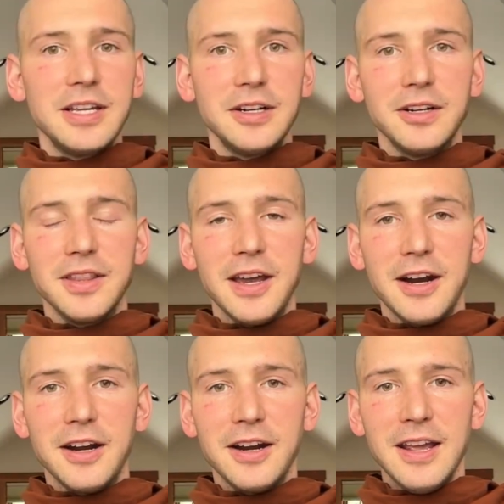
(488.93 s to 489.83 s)
here and
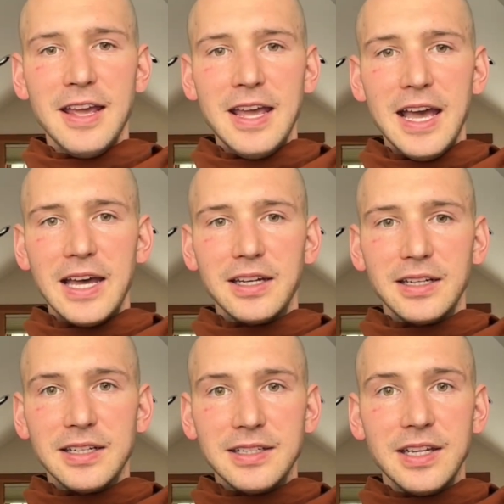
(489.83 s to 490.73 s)
there and
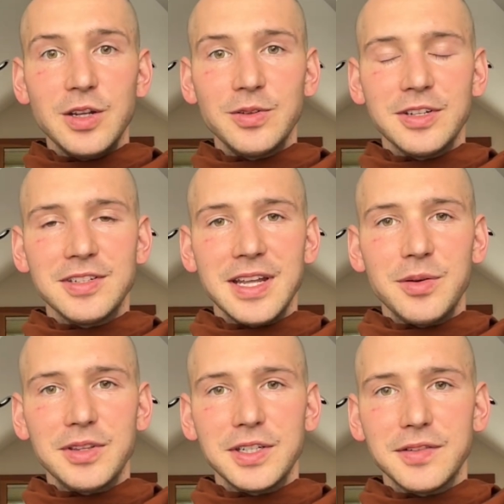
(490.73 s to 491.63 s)
continuing to stay
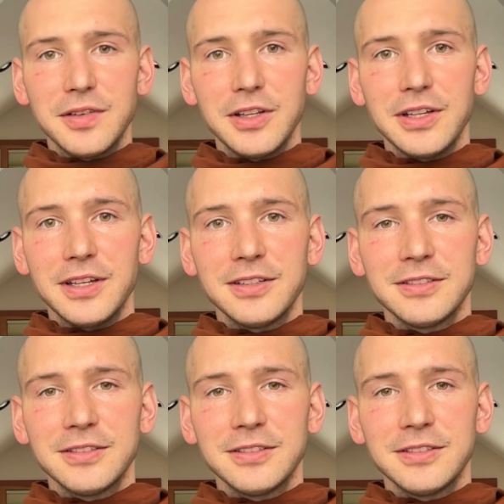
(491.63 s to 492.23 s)
with this feeling.